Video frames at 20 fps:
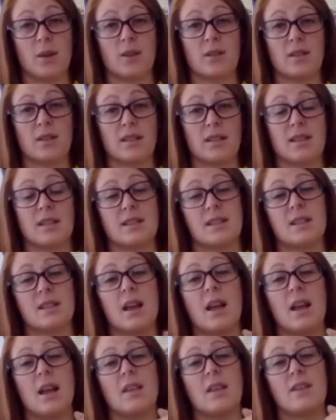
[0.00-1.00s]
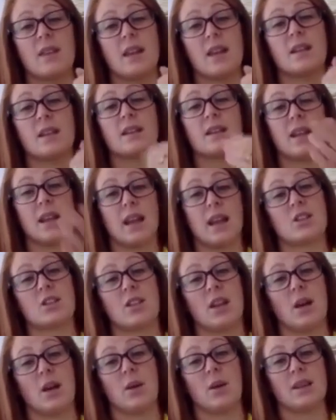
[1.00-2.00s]
experiences, they could
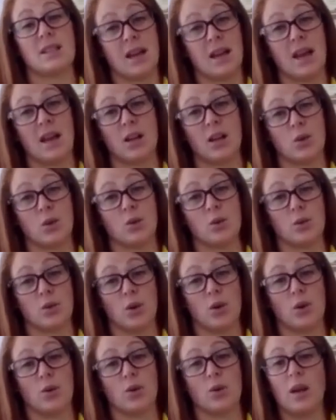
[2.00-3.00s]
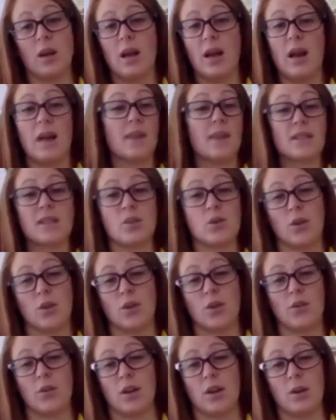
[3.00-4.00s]
lash out and attack your dog, and that's
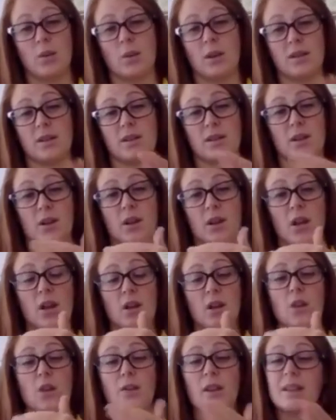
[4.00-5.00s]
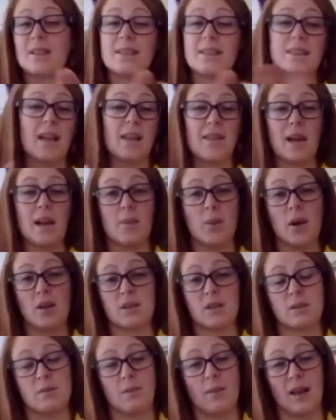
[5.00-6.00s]
not good for anyone. So you then set that
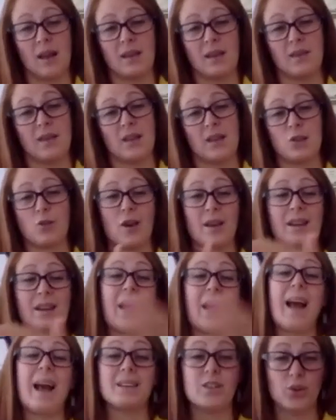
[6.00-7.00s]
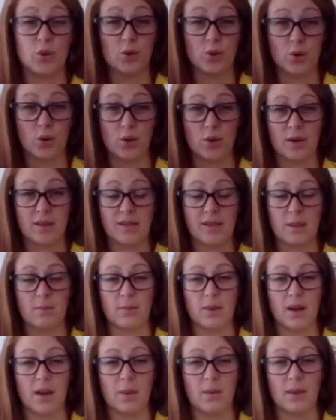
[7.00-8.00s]
person back in their training, and your dog has
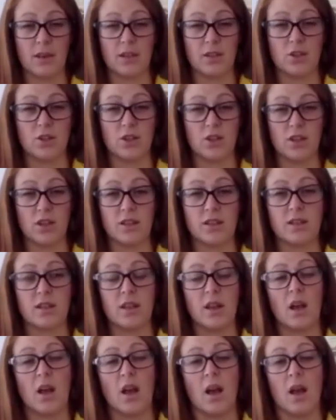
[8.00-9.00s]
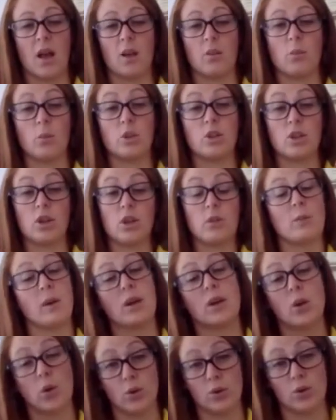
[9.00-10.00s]
then become injured, um, which
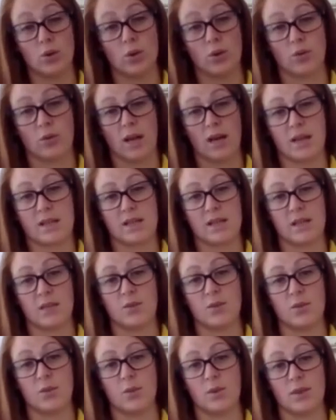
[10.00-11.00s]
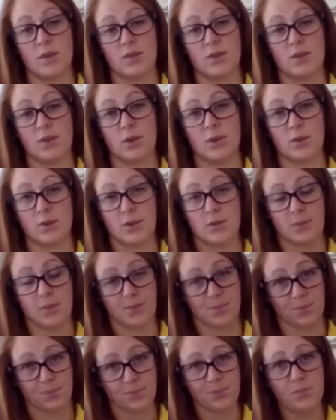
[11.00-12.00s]
could make your dog reactive towards other
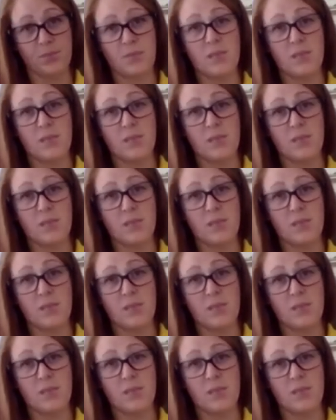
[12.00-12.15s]
dogs.